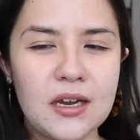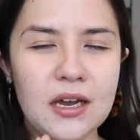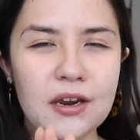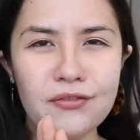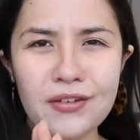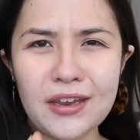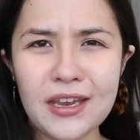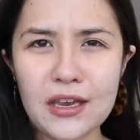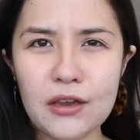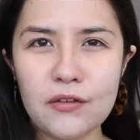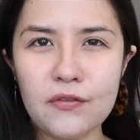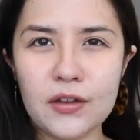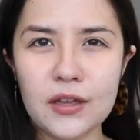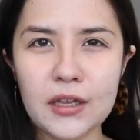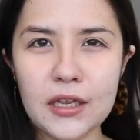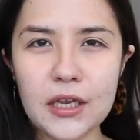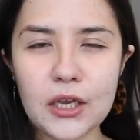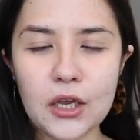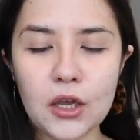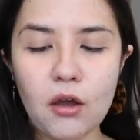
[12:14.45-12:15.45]
kind of
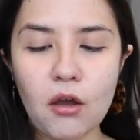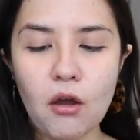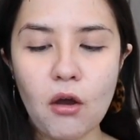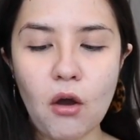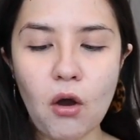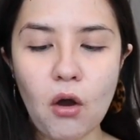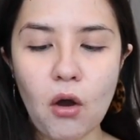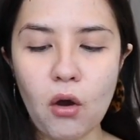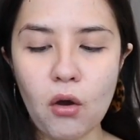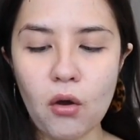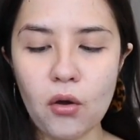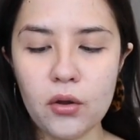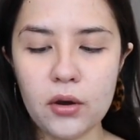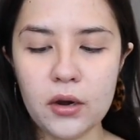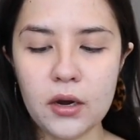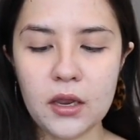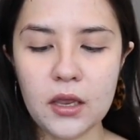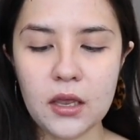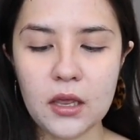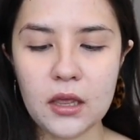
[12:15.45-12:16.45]
evenly
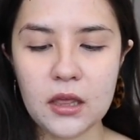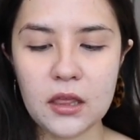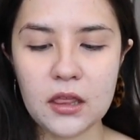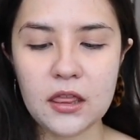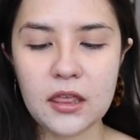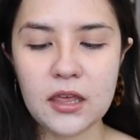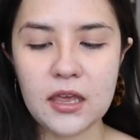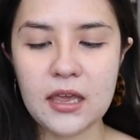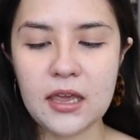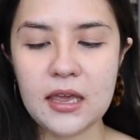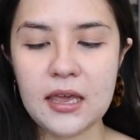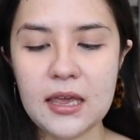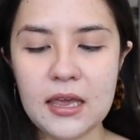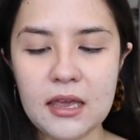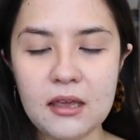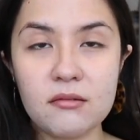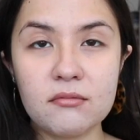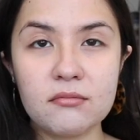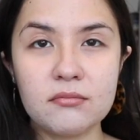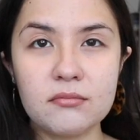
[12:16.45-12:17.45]
on
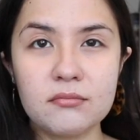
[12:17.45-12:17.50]
the